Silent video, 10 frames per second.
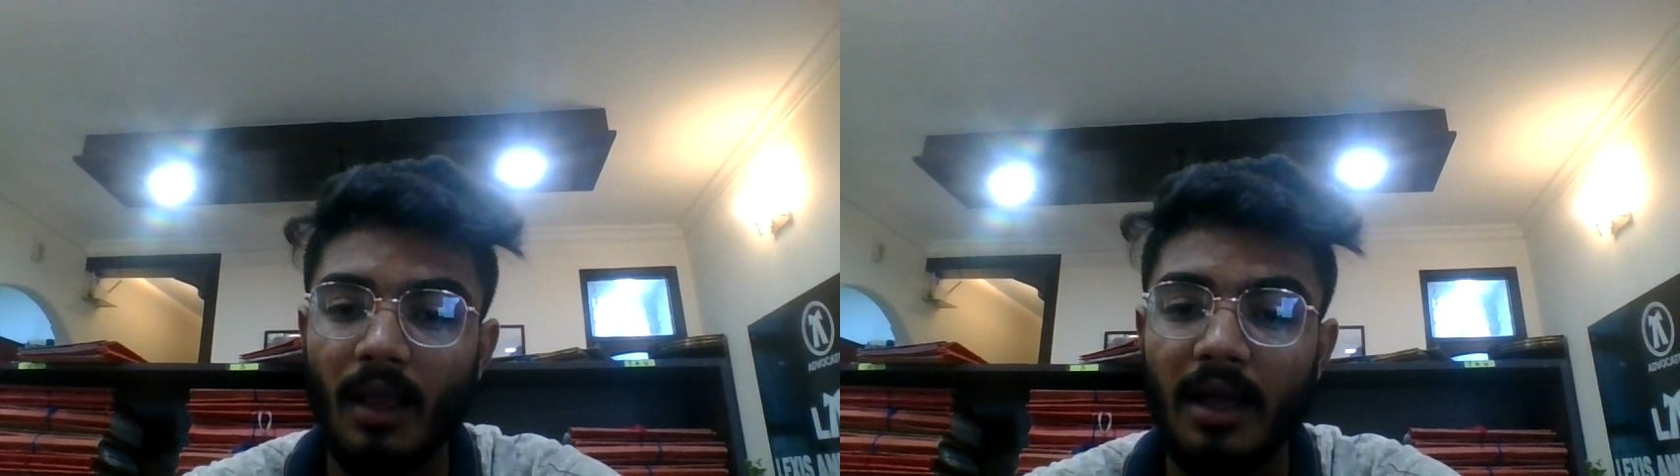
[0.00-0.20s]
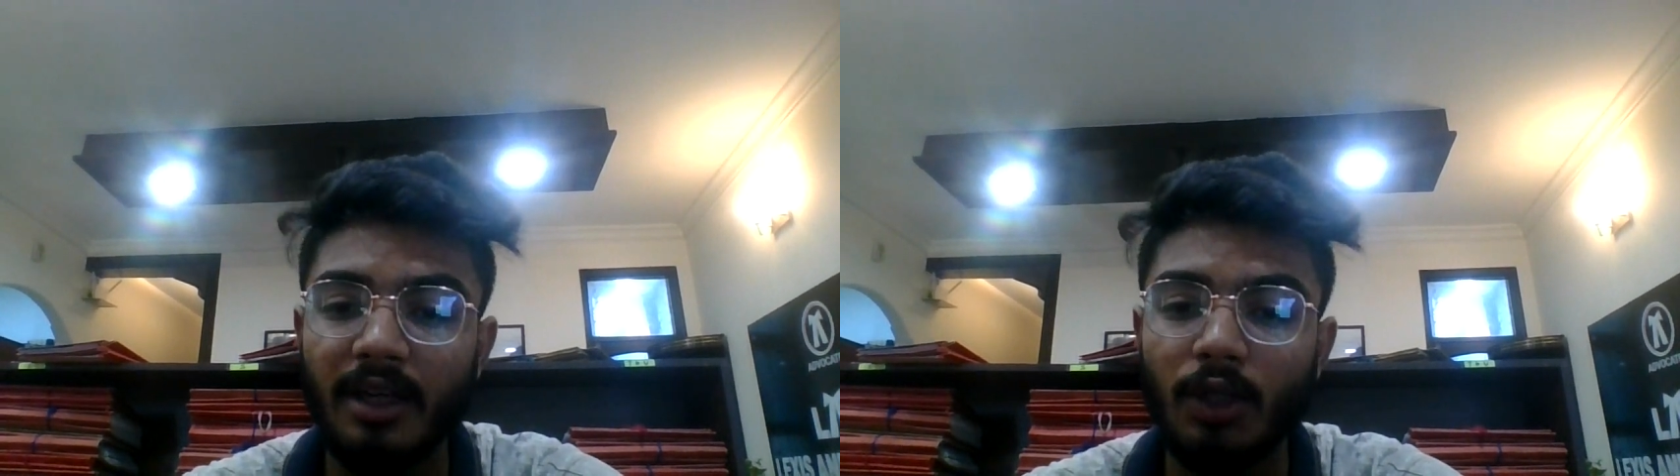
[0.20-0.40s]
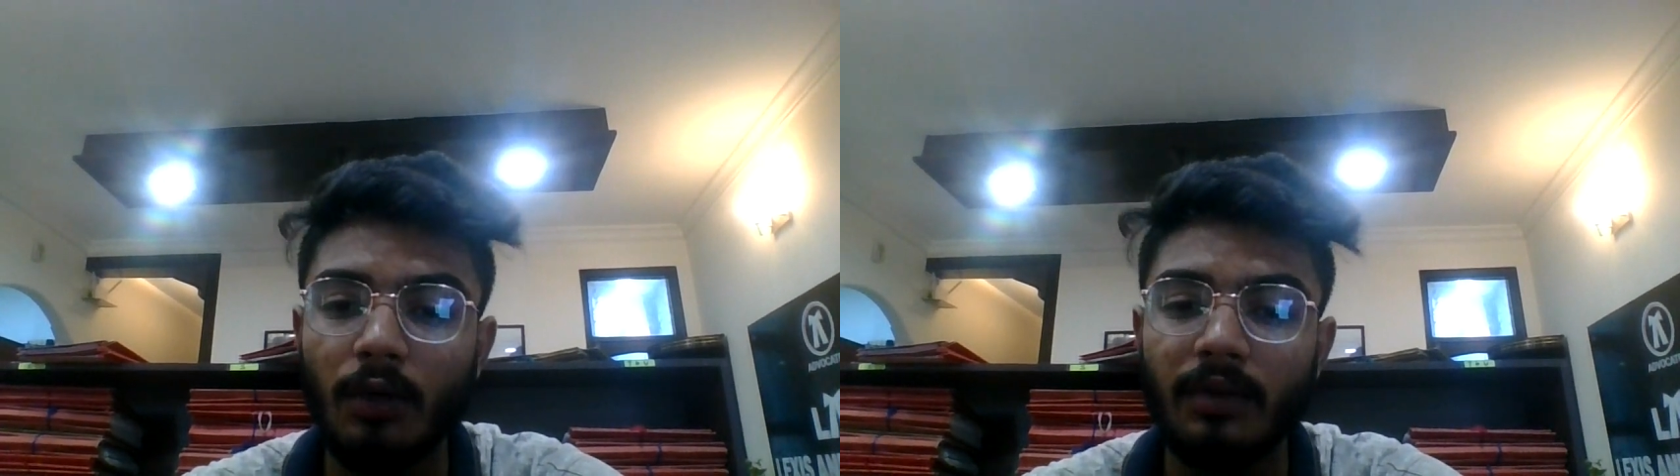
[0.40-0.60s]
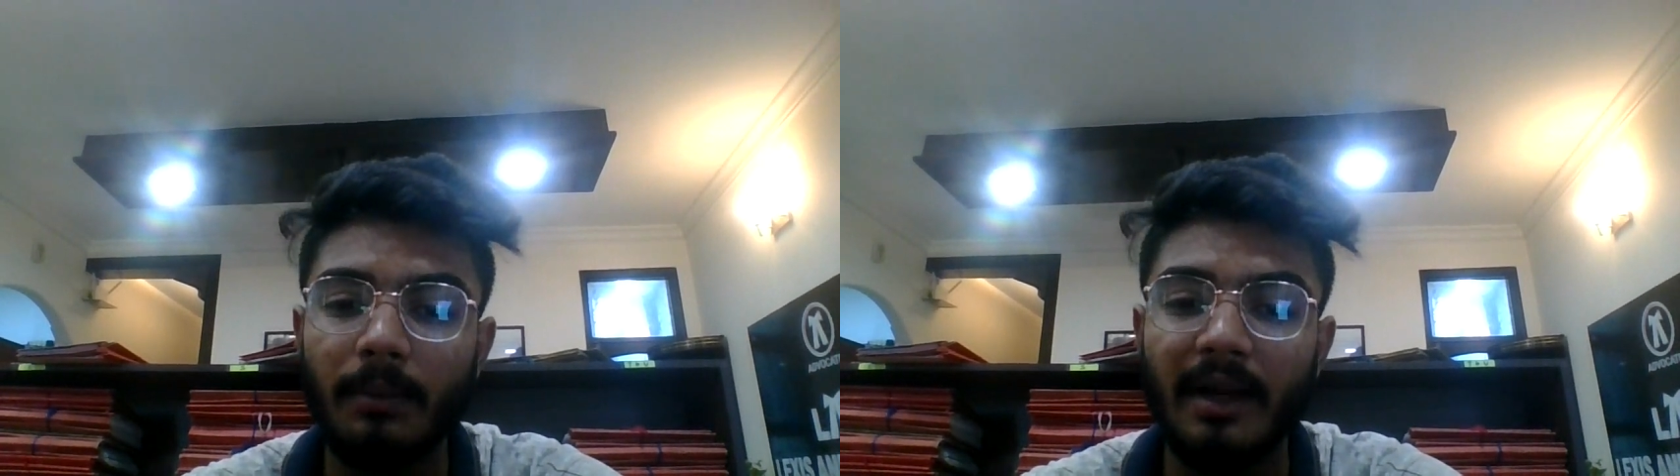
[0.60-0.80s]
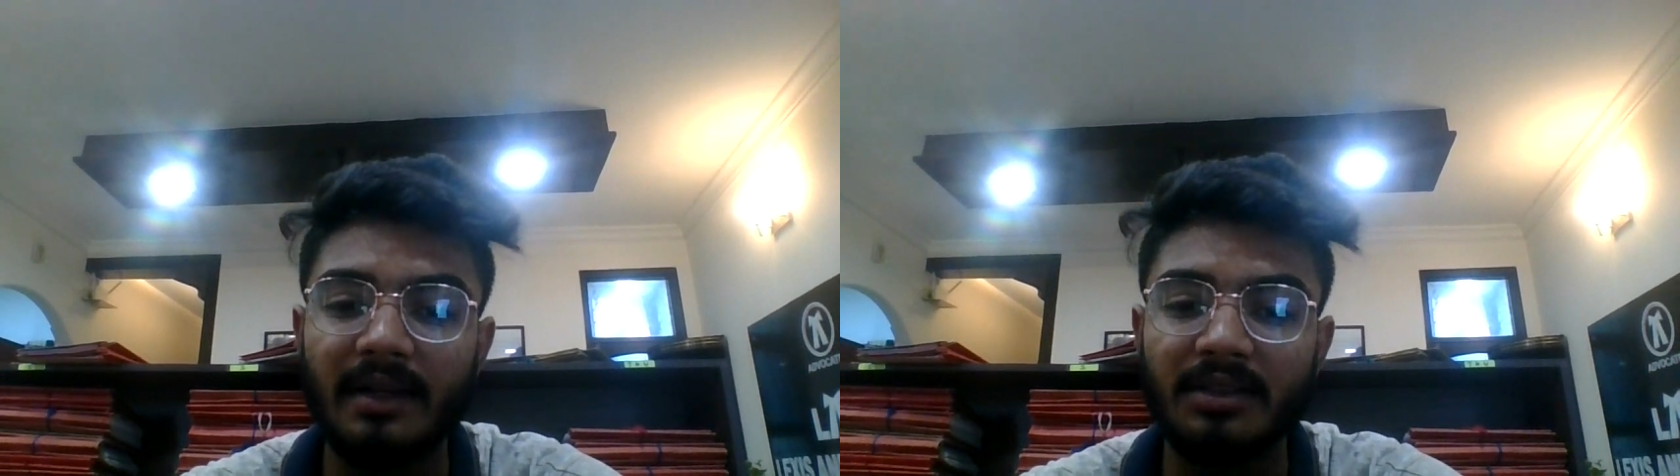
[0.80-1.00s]
any of the
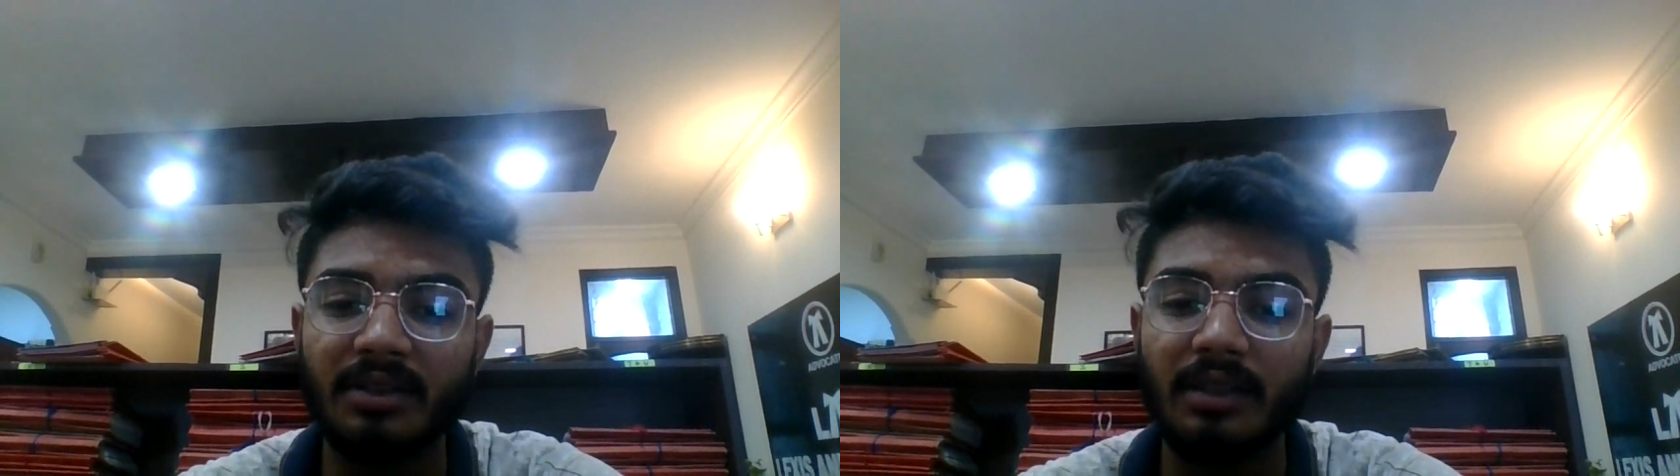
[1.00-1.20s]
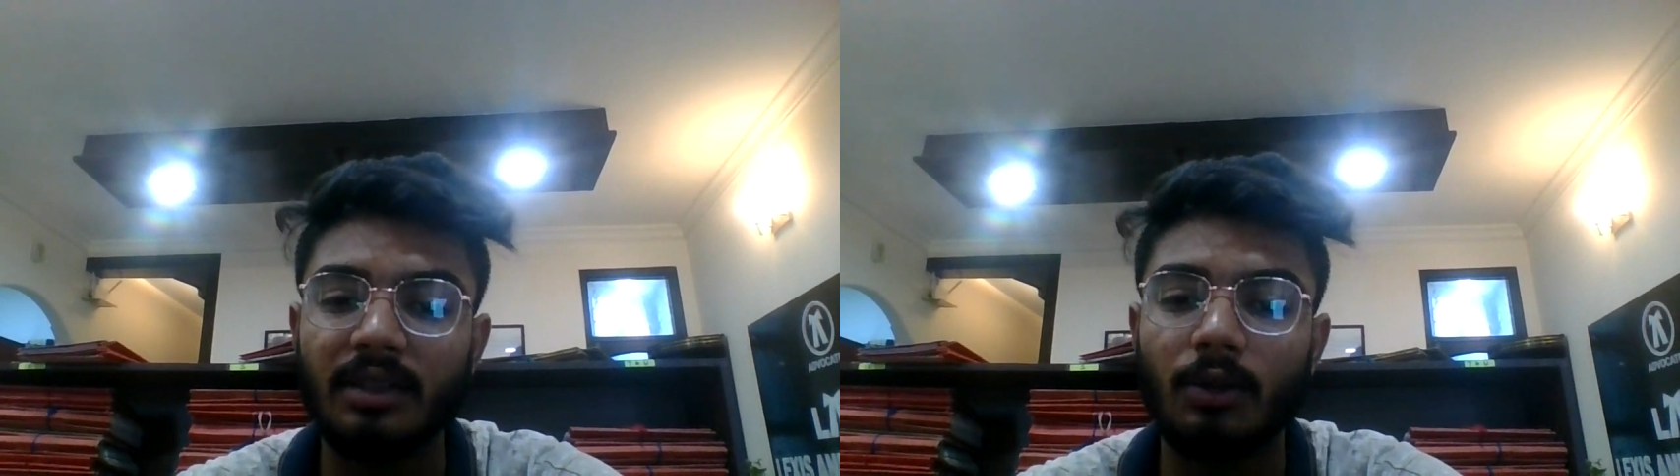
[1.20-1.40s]
matters in